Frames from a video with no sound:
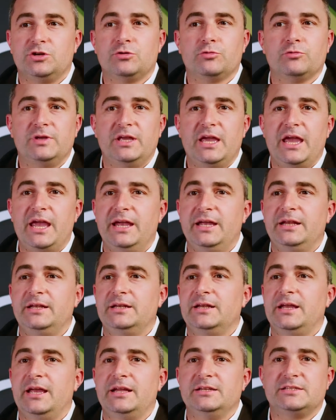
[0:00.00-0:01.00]
create
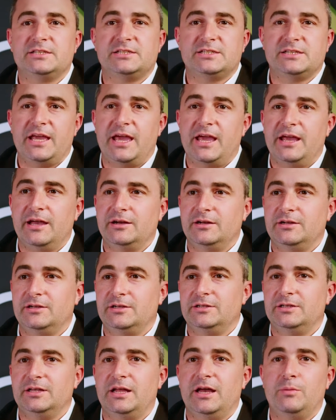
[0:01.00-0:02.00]
and
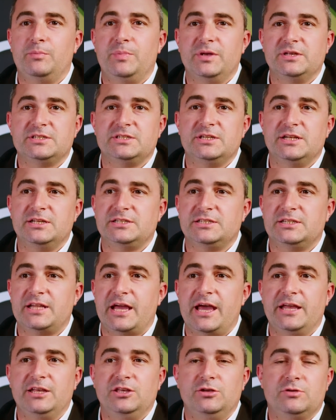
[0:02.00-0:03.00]
scale a business that